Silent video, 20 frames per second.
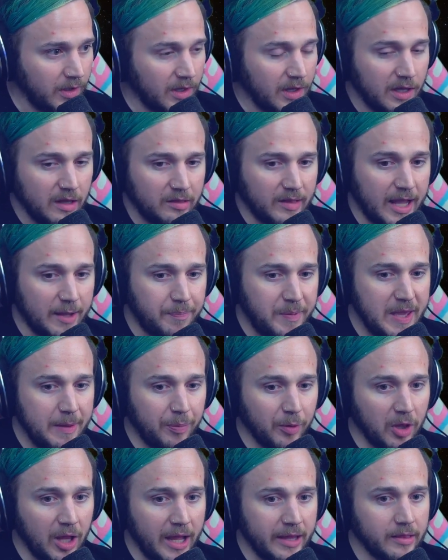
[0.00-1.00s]
Like
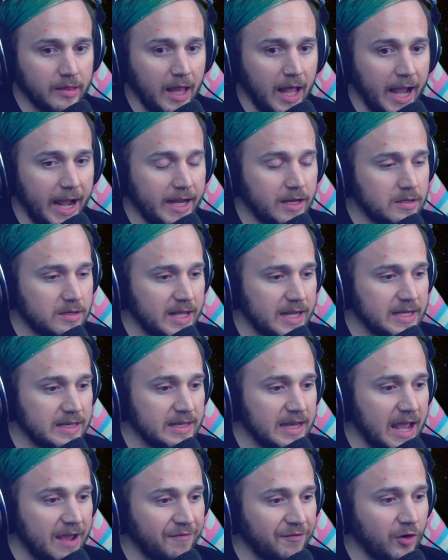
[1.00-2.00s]
people online, they
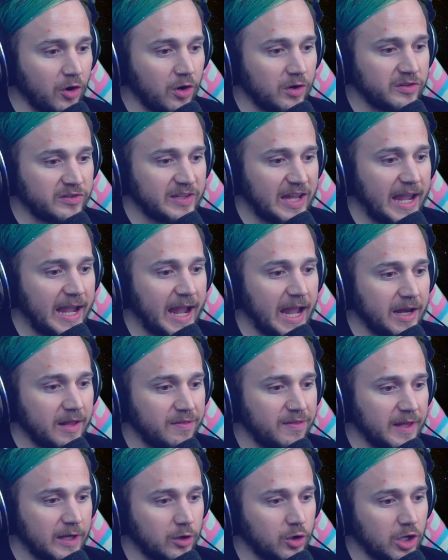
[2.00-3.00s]
never say
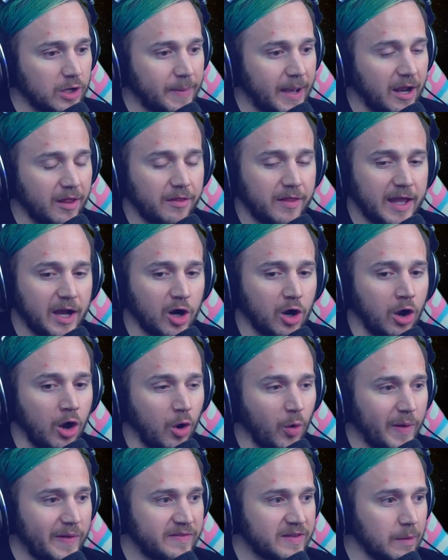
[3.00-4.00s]
anything good about it. They are
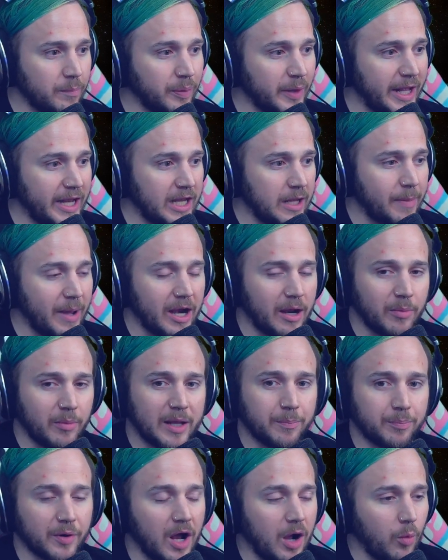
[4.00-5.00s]
always complaining about it. I'm
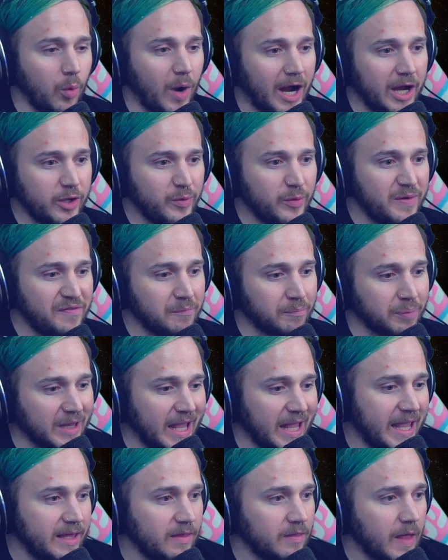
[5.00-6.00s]
like, bro, why are you even
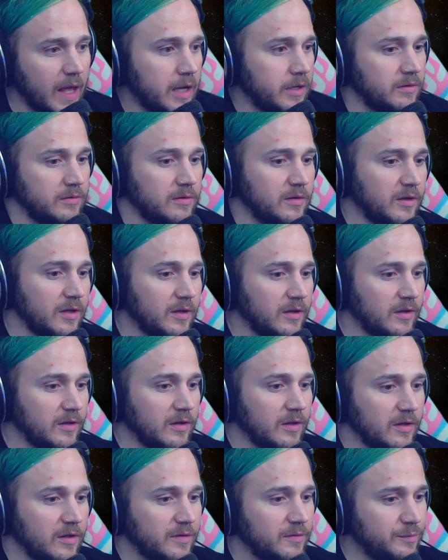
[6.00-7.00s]
playing then?
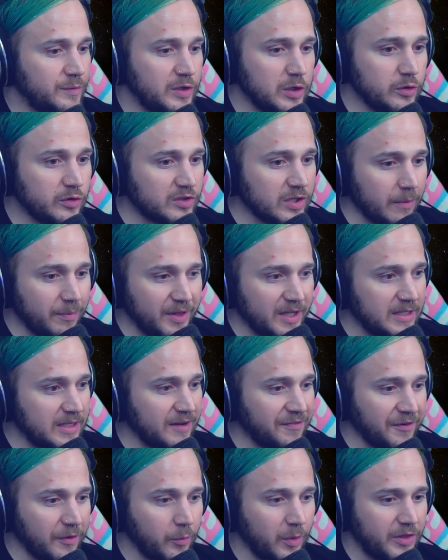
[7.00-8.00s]
Do something
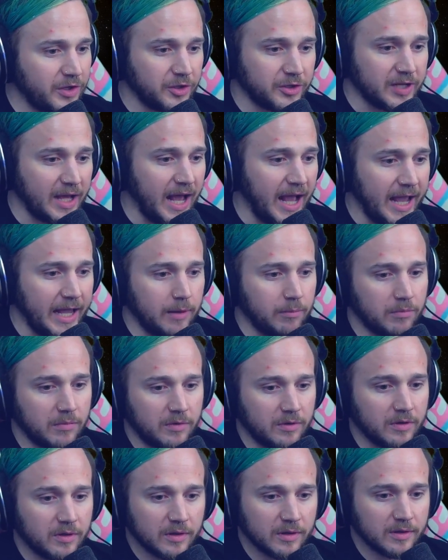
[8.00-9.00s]
different with your time.
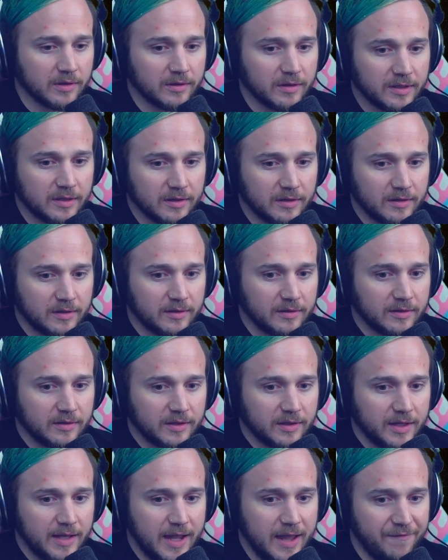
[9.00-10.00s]

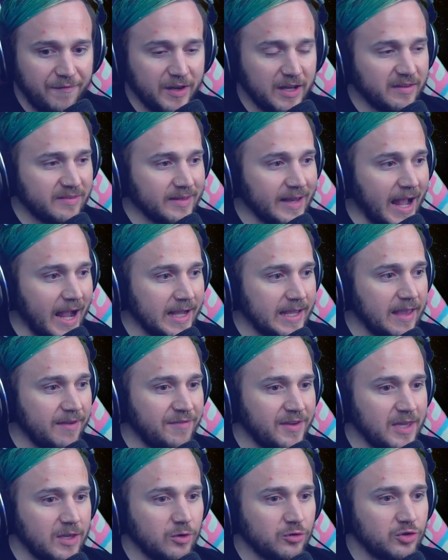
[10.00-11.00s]
If it is not
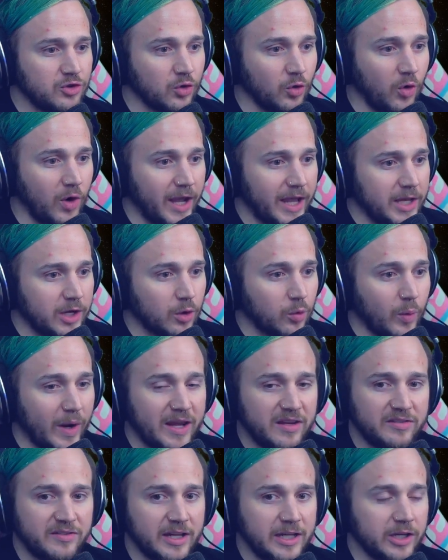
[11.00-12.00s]
giving you joy, you're
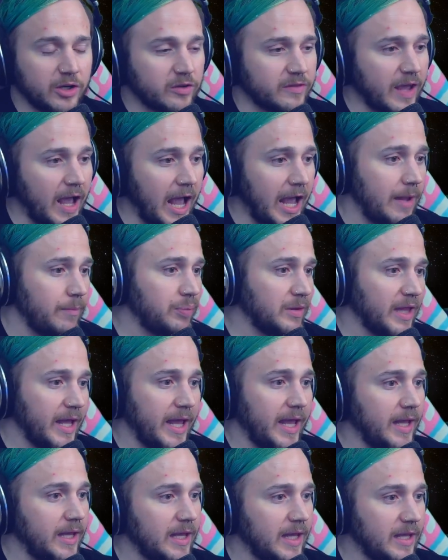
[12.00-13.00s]
wasting your time
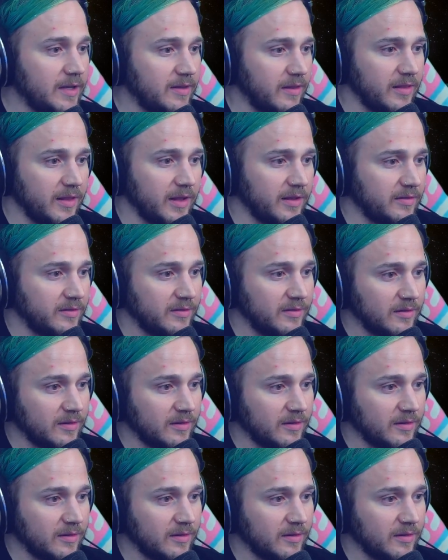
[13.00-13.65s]
playing into this.